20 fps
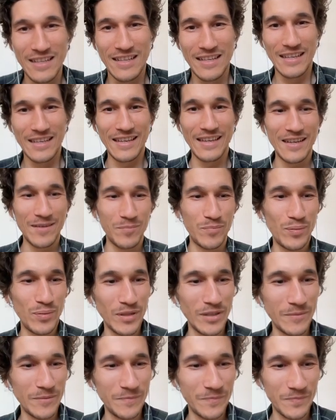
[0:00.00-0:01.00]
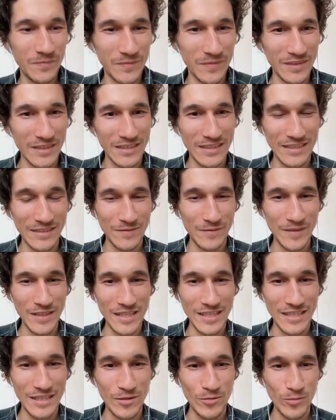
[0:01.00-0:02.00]
Yep.
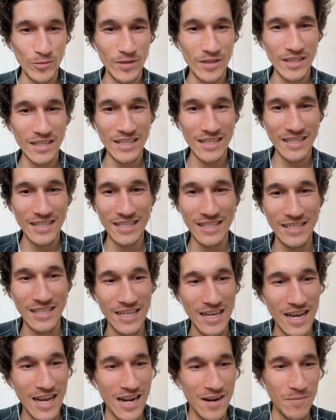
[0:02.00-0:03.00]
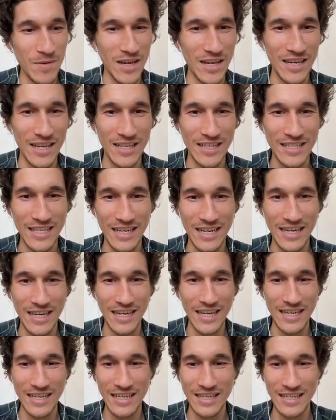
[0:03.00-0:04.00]
Let's do this. Army I can take
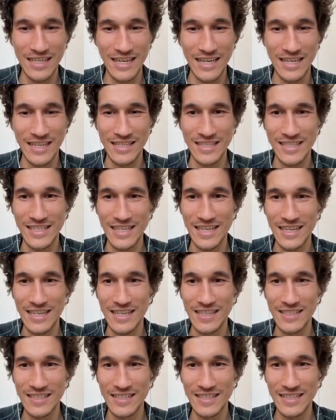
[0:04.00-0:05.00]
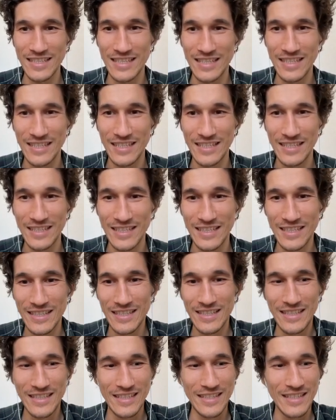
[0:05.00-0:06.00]
any second.
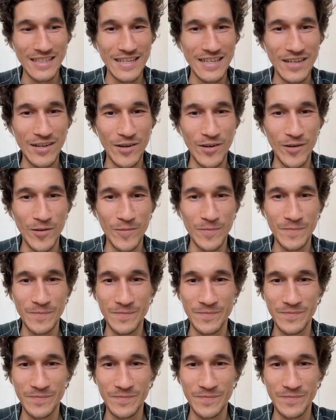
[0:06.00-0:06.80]
No.